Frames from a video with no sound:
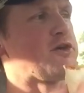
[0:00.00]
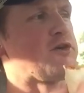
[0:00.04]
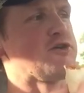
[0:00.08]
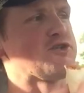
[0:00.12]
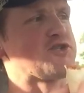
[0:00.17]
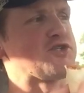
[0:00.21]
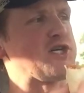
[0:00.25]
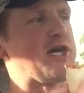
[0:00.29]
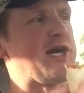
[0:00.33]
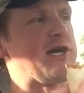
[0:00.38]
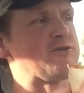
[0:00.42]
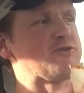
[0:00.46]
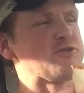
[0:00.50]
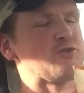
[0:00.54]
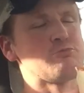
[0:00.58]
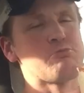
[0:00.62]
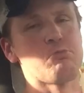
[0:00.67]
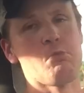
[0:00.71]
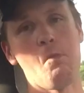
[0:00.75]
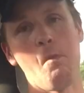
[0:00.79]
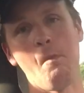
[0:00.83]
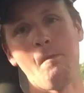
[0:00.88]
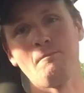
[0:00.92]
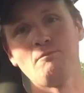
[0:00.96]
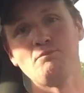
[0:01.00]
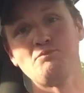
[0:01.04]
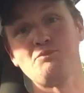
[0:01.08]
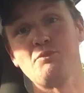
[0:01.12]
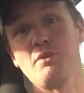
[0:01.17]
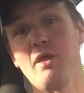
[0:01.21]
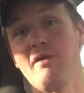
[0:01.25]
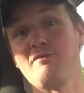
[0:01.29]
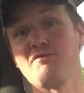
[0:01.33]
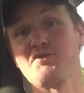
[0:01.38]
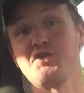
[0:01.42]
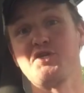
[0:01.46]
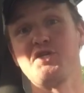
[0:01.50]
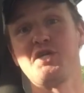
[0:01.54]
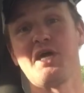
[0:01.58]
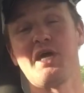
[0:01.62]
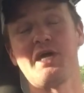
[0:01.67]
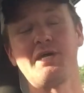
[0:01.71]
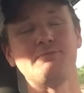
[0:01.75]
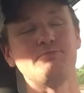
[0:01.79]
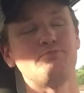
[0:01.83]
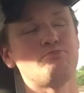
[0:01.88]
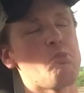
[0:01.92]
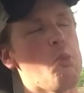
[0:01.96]
Girl Scouts. Have a good
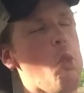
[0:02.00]
night.